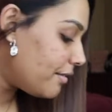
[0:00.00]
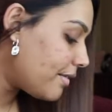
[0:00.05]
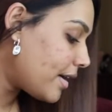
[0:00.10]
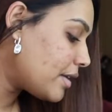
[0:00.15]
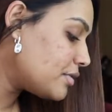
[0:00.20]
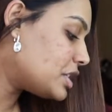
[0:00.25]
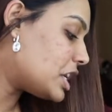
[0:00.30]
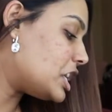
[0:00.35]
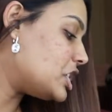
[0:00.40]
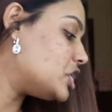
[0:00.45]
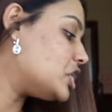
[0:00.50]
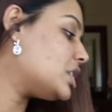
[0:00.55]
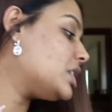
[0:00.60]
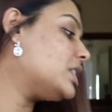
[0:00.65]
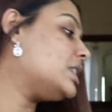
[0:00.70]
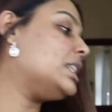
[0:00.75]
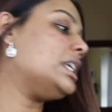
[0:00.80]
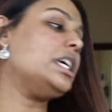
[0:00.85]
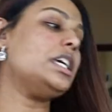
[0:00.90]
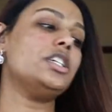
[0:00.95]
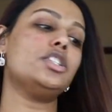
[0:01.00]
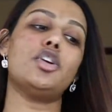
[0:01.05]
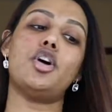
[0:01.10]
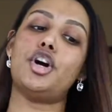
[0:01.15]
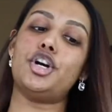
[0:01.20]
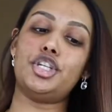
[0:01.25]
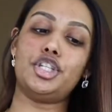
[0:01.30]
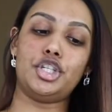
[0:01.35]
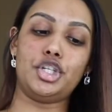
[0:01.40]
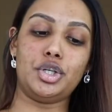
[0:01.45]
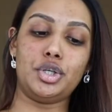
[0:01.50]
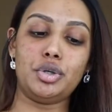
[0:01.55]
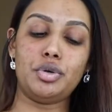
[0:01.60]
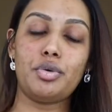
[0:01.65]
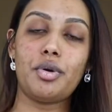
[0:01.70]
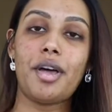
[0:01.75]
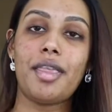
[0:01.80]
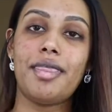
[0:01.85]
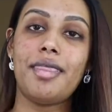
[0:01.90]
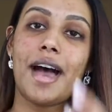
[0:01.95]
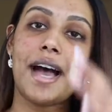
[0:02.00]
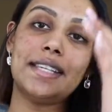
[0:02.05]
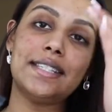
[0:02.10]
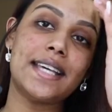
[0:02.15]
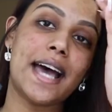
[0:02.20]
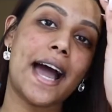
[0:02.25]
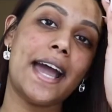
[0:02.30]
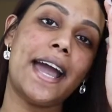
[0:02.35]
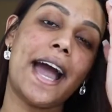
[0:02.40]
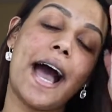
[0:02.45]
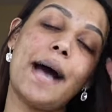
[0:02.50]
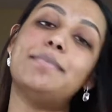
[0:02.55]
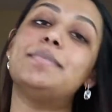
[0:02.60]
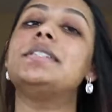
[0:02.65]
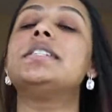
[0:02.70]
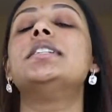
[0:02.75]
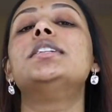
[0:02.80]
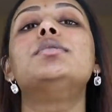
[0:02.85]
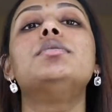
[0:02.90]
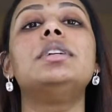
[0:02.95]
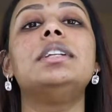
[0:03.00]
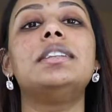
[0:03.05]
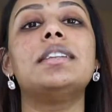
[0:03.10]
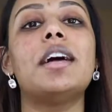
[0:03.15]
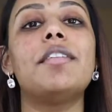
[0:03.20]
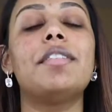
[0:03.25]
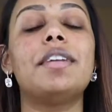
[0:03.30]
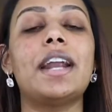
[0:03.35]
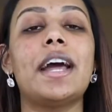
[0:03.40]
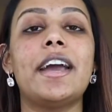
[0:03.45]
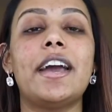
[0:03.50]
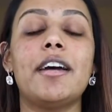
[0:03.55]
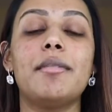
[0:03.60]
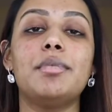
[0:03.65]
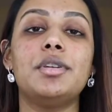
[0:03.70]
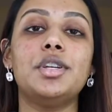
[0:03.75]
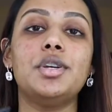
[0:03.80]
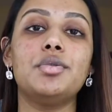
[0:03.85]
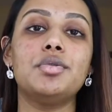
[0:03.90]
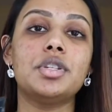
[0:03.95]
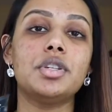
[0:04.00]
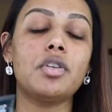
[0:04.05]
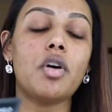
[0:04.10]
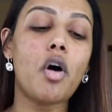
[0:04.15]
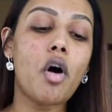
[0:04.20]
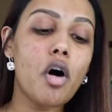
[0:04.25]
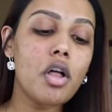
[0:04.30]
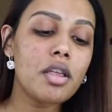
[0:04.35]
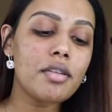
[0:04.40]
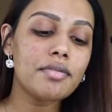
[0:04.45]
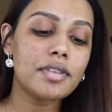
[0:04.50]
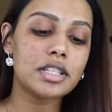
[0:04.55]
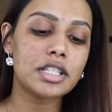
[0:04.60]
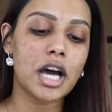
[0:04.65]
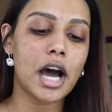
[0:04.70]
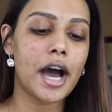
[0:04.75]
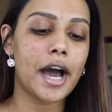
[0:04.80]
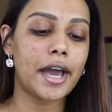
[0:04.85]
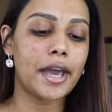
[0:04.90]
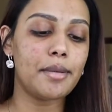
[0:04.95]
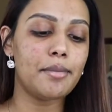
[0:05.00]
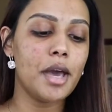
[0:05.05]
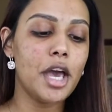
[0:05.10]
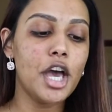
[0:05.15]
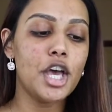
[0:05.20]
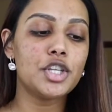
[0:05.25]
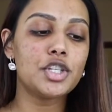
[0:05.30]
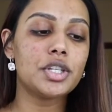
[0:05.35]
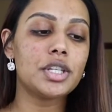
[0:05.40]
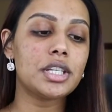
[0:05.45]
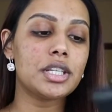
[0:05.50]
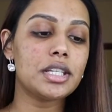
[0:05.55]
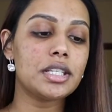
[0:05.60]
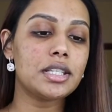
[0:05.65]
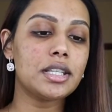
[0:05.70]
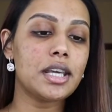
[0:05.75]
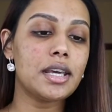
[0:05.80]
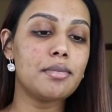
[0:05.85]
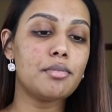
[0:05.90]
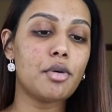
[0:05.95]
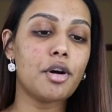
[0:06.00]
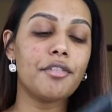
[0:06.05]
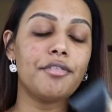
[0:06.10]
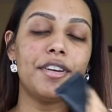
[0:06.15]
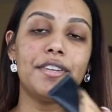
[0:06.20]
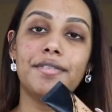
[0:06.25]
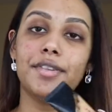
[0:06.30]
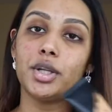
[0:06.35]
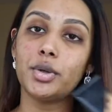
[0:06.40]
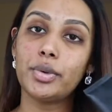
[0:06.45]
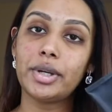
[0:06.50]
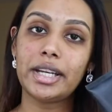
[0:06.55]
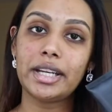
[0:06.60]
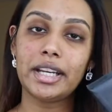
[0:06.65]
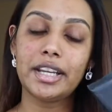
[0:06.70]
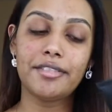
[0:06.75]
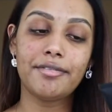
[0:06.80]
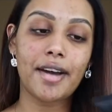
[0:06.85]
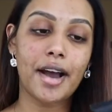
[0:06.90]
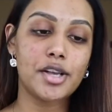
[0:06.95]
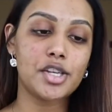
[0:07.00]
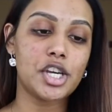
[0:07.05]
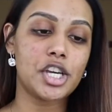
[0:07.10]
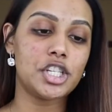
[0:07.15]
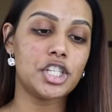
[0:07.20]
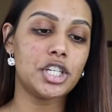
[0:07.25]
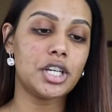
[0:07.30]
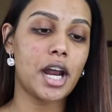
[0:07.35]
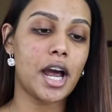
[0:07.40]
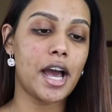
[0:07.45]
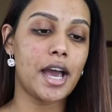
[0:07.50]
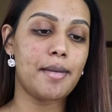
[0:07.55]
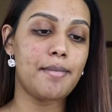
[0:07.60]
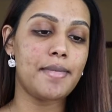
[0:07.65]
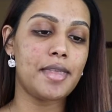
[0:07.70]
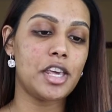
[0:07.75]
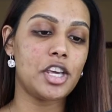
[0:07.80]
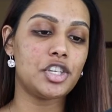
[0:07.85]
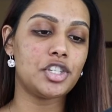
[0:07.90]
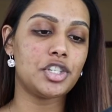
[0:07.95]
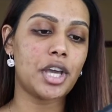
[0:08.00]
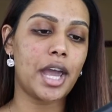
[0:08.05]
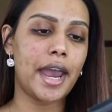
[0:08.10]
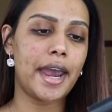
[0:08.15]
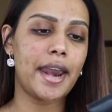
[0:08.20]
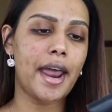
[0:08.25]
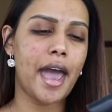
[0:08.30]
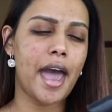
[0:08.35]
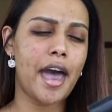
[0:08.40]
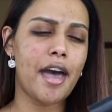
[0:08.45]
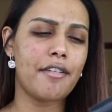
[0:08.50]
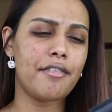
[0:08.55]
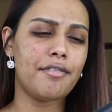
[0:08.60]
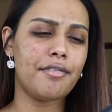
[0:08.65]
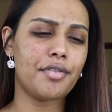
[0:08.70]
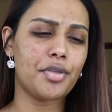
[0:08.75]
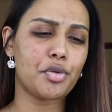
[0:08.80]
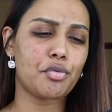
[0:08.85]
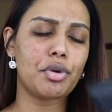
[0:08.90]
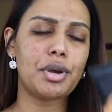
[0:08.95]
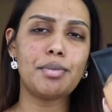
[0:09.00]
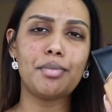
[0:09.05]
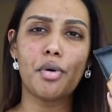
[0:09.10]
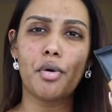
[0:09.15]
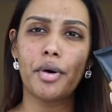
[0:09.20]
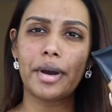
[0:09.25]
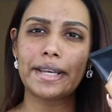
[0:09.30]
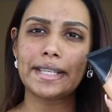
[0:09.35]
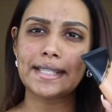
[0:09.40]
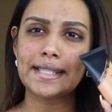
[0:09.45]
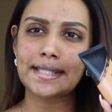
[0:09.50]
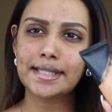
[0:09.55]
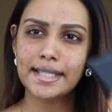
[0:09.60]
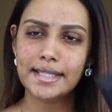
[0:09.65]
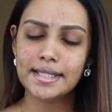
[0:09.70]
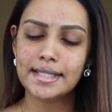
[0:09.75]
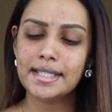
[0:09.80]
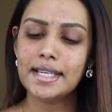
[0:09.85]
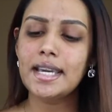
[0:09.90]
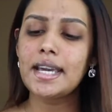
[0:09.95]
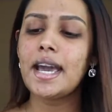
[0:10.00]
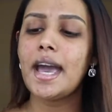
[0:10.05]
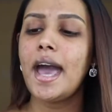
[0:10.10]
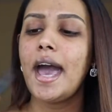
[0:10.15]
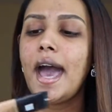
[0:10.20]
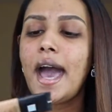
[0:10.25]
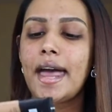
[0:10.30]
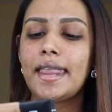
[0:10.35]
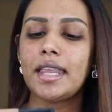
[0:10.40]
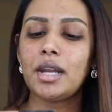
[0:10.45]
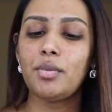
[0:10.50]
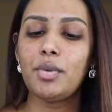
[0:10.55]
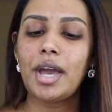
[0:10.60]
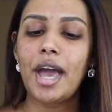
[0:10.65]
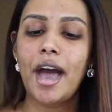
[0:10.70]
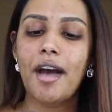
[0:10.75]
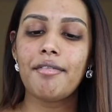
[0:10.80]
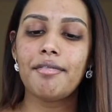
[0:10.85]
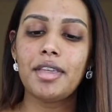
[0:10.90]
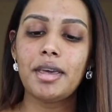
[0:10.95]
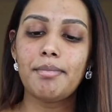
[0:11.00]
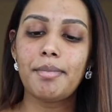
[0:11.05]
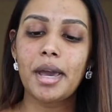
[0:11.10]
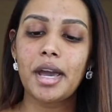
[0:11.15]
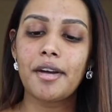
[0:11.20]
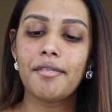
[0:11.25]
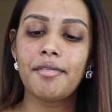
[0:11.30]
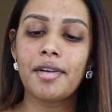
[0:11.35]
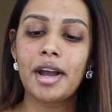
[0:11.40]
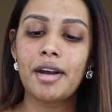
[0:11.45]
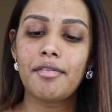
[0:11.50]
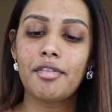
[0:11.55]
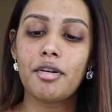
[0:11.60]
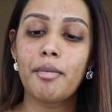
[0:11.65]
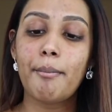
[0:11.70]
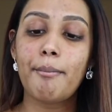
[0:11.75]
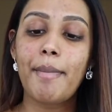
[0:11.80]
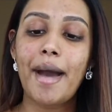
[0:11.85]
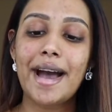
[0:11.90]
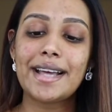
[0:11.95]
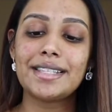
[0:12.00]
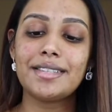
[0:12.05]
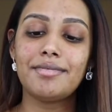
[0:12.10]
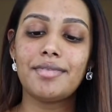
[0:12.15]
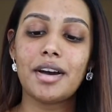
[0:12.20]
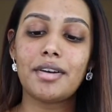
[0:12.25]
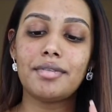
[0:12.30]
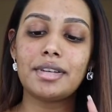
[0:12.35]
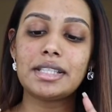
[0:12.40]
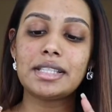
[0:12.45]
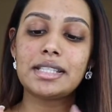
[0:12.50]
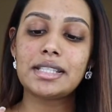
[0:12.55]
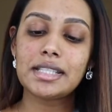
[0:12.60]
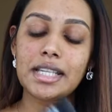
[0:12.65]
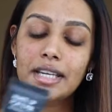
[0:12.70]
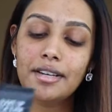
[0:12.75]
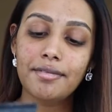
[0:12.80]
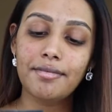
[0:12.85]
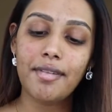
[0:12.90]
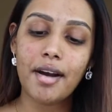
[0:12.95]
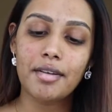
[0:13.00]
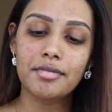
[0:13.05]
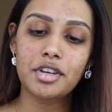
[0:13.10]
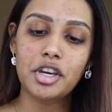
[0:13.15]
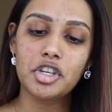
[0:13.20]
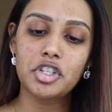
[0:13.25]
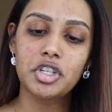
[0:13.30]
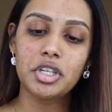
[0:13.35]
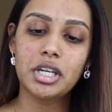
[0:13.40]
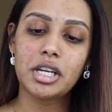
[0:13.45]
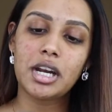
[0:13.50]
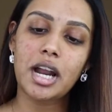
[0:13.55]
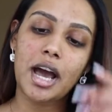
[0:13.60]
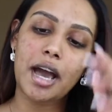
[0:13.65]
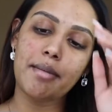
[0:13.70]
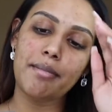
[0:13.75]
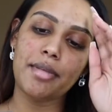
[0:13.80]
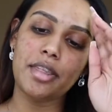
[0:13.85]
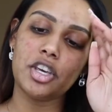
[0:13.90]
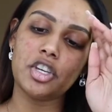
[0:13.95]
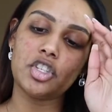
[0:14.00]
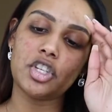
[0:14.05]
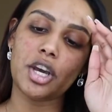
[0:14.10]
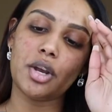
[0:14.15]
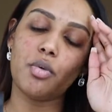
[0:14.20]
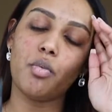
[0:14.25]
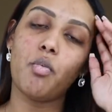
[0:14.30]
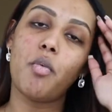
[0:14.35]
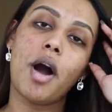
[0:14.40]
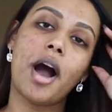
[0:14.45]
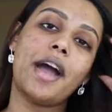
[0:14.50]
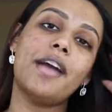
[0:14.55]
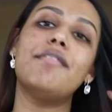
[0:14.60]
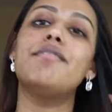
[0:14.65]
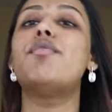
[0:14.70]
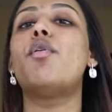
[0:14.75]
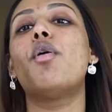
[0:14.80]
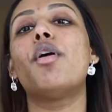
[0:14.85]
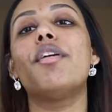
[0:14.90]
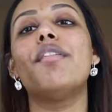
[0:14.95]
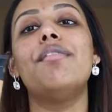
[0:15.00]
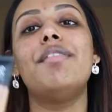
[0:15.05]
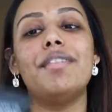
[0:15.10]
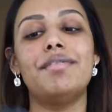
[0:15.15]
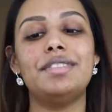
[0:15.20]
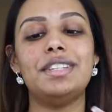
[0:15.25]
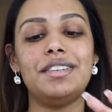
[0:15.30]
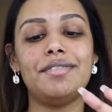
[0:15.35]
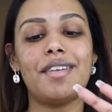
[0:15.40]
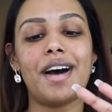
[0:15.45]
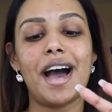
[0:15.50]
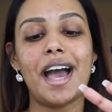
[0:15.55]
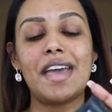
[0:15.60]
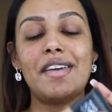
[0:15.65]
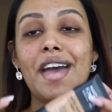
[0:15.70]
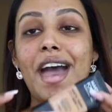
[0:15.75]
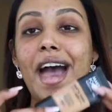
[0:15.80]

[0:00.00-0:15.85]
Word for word: foundation, these are two that I absolutely love and I have been using all of the time. So this is the Morphe Fluidity Foundation. I'm in the shade F three point sixty. And then we have the Make Up For Ever Matte Velvet Skin Foundation, and I'm in the shade Y four fifty-five.